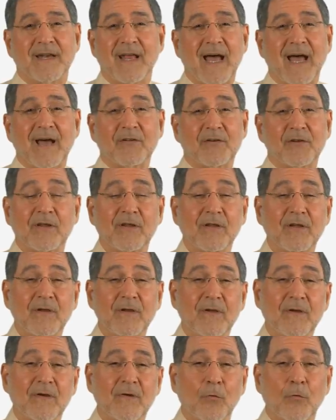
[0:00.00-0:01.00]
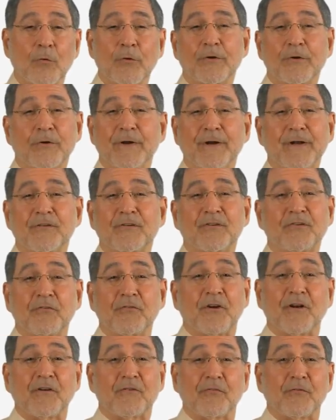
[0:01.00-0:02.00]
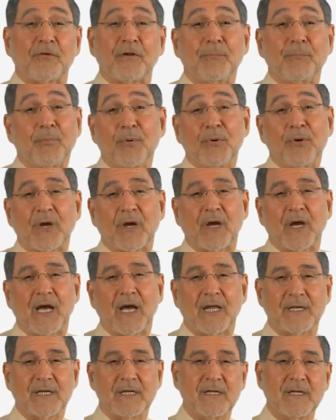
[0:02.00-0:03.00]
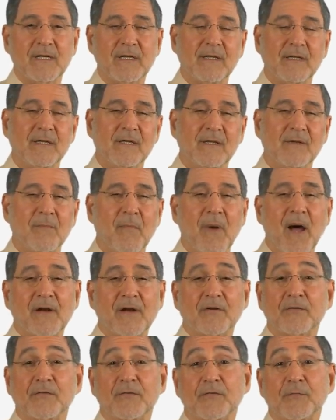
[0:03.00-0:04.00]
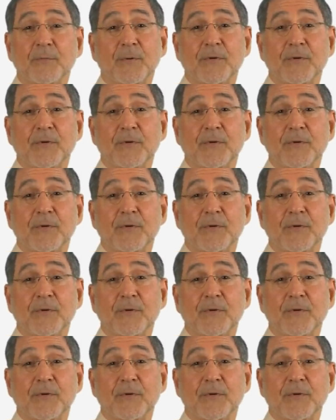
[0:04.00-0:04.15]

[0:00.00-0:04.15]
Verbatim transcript: on how to order an introductory book on modern